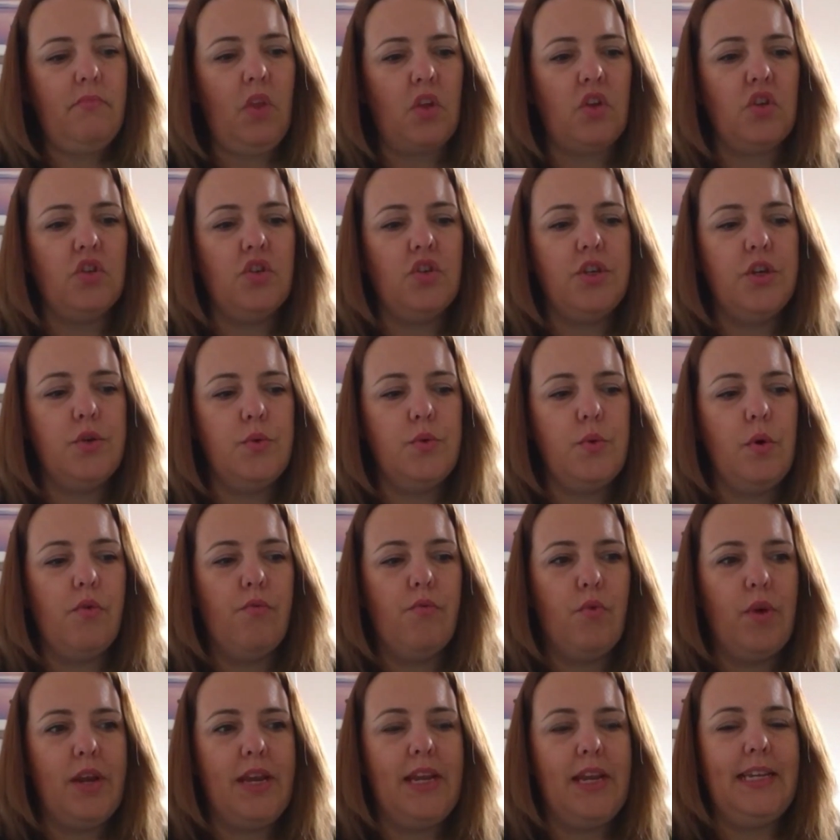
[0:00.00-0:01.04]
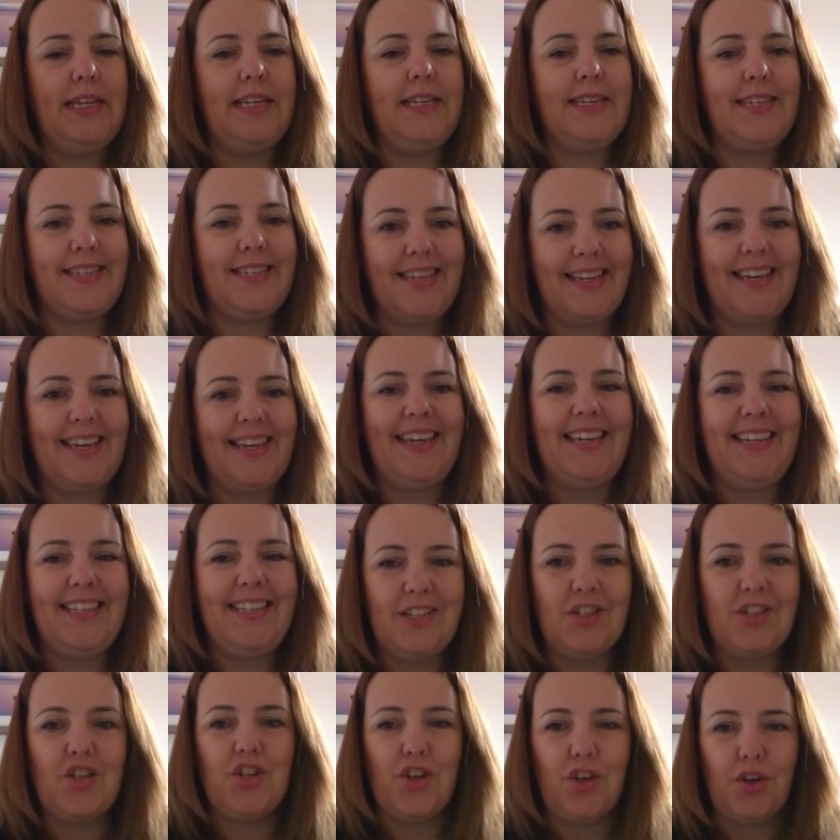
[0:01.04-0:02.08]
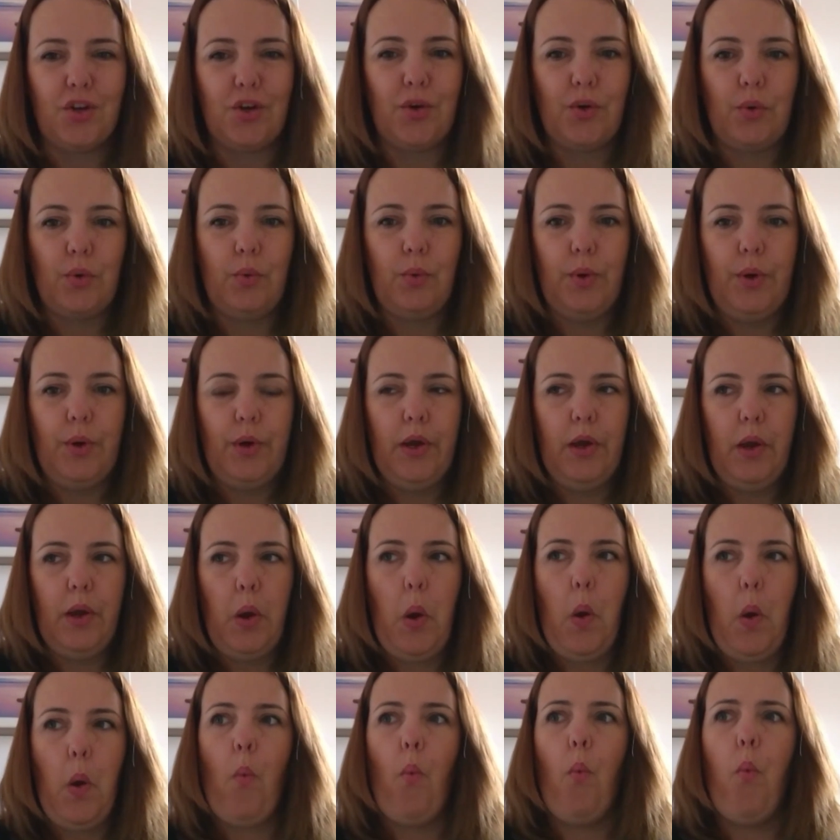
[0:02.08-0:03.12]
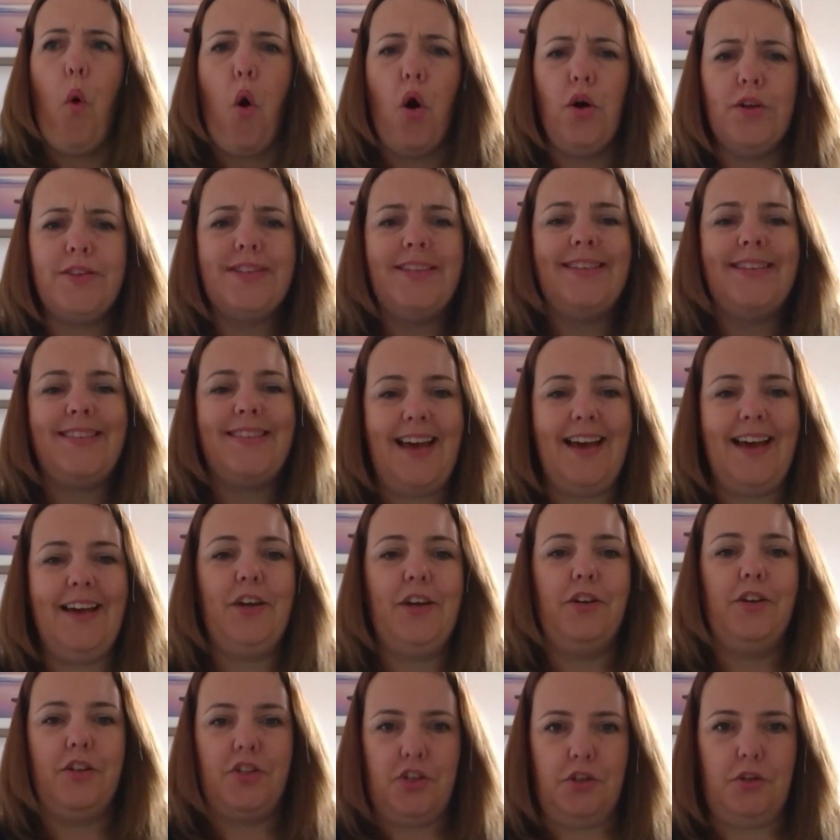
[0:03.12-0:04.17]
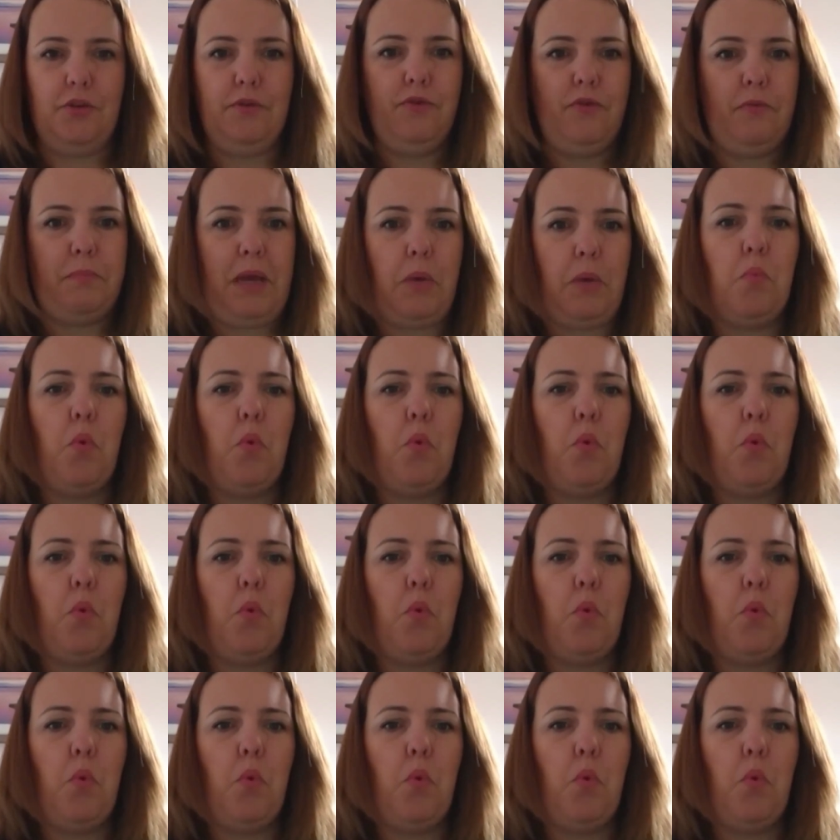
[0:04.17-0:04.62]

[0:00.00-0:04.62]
you really dig into what is that going to do for me?